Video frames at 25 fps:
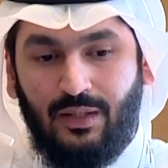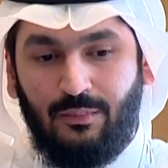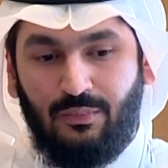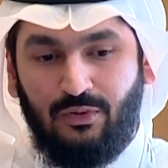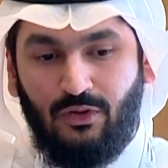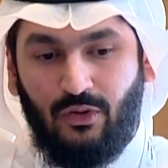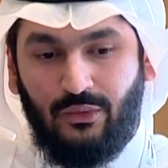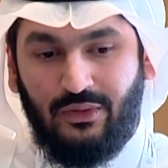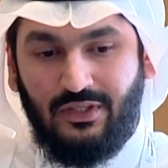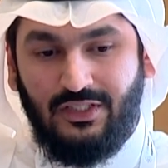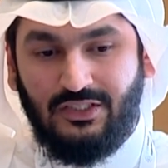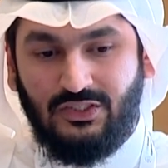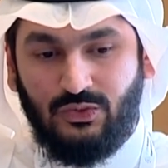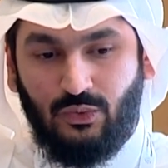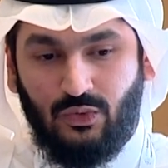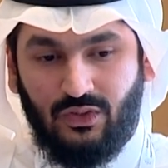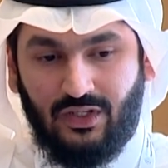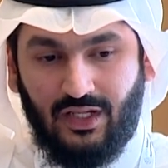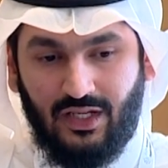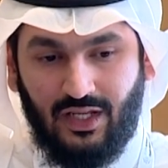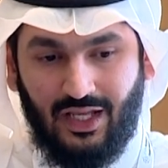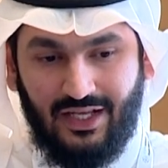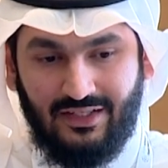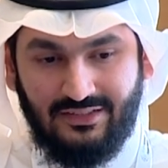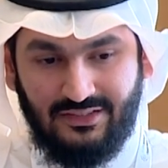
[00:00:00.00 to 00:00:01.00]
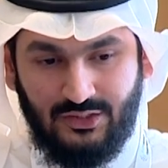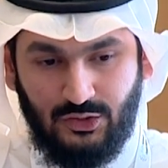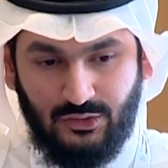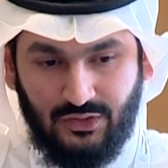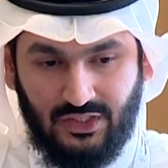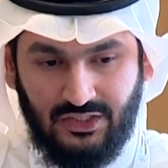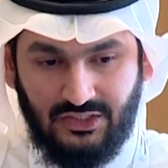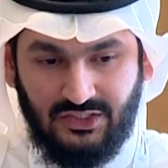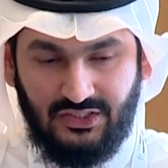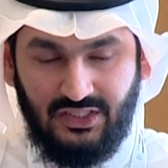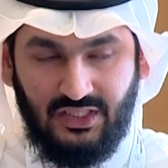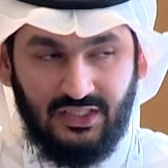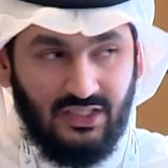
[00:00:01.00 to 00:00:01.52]
employees working, as you
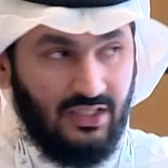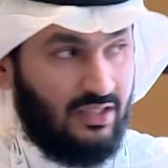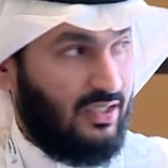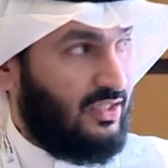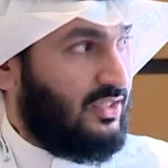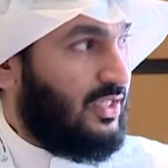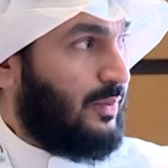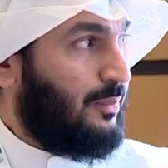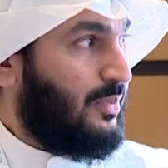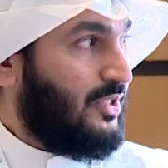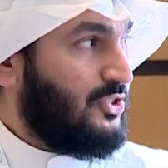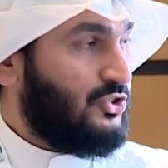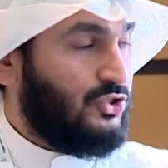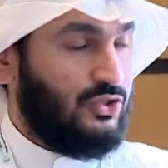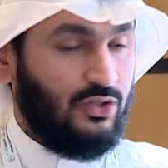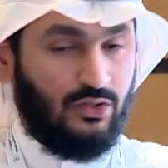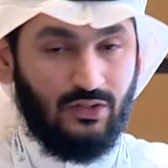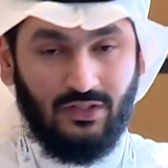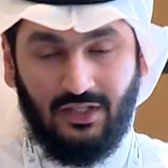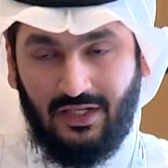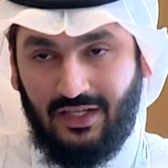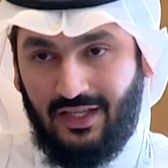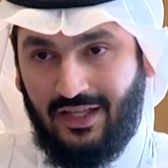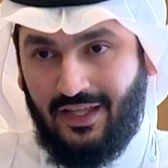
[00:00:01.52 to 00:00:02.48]
can see in the picture.